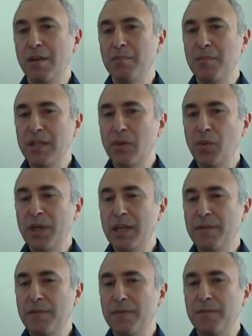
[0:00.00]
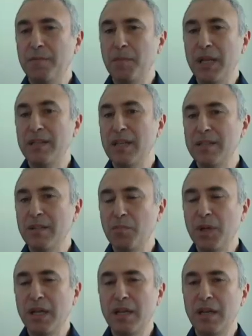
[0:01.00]
By the way, if black doesn't
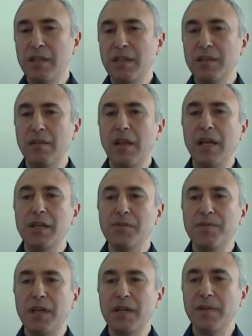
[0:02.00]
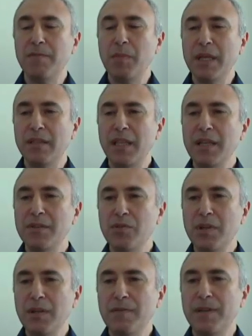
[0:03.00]
play knight h5, if black takes on
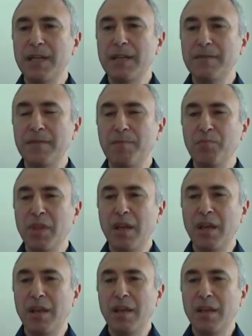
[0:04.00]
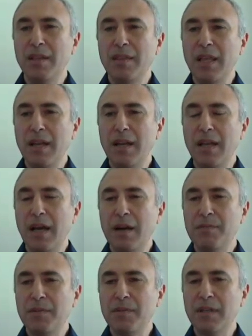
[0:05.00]
e5, then
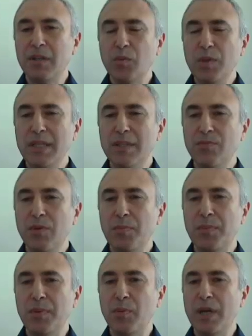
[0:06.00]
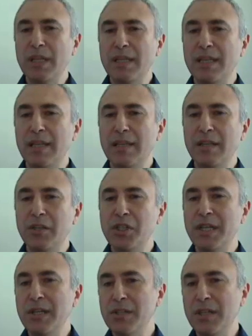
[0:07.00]
after the queen swap, white can
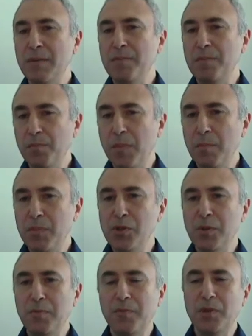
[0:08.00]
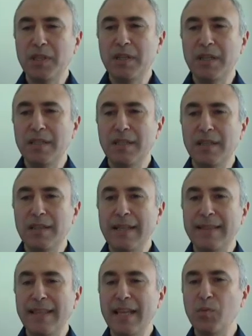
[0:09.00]
exchange the bishop for the knight and
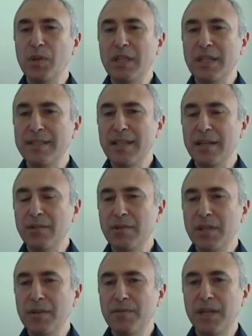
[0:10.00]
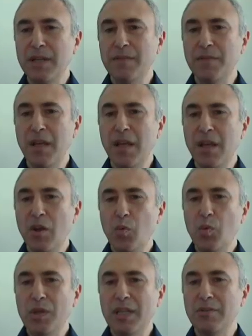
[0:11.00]
then take with his knight on e5
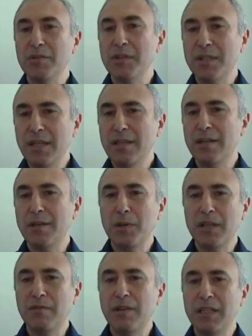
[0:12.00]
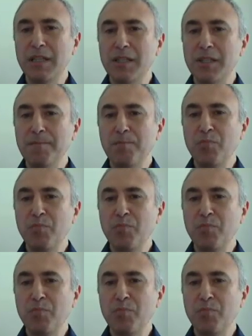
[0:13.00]
with a considerable advantage.